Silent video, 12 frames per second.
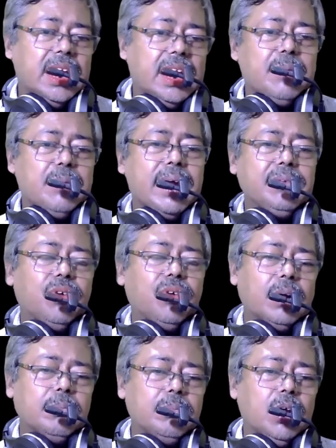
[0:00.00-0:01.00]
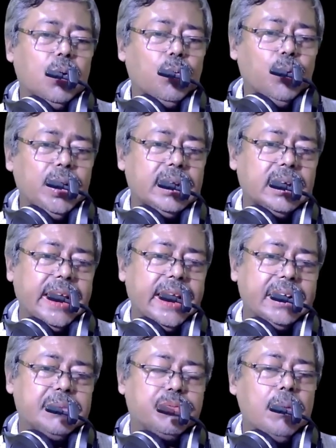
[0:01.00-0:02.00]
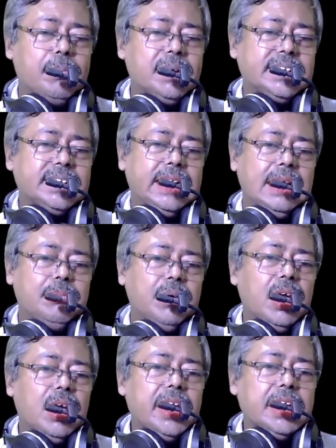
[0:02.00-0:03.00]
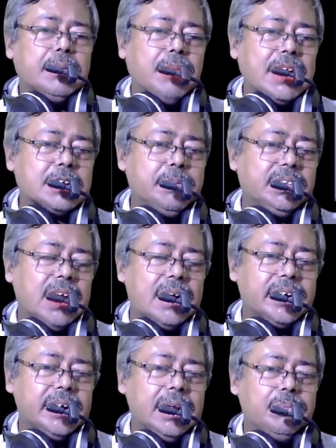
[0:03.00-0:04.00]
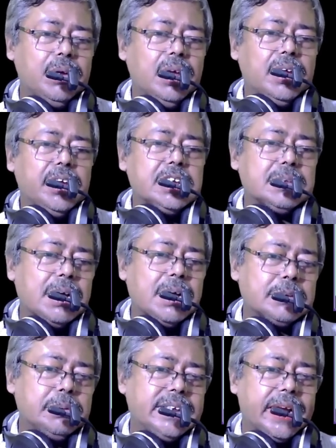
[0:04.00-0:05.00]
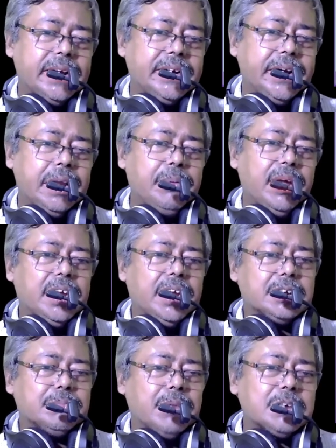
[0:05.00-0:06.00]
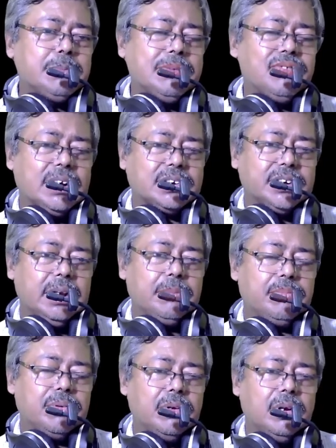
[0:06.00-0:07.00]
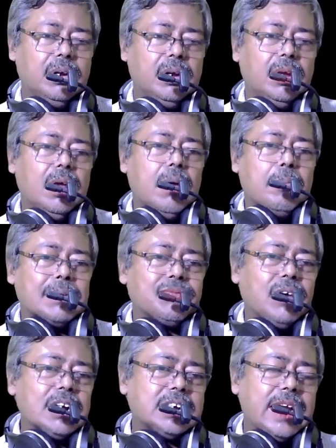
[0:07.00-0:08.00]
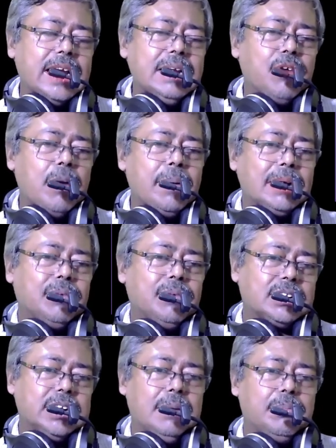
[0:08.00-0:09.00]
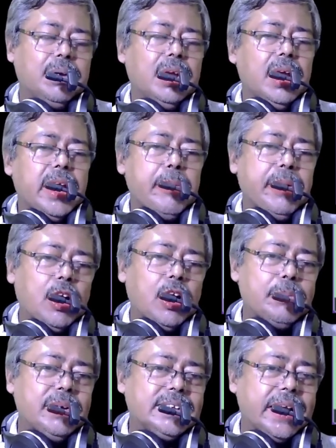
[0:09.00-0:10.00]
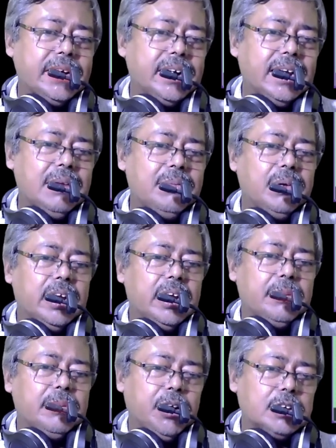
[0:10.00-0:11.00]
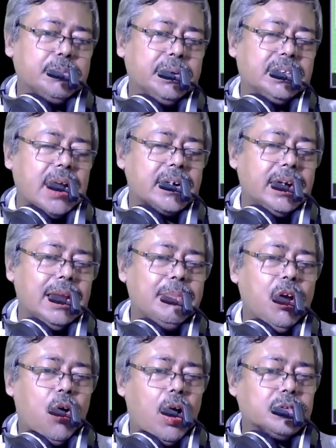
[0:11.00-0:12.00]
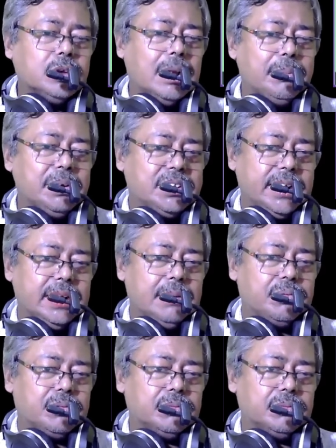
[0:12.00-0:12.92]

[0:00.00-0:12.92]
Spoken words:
If any form we get from BCNF, it must be third NF, it must be second NF, it must be first NF. But first, any form at first NF, it may not be second NF, it may not be third NF, also the BCNF.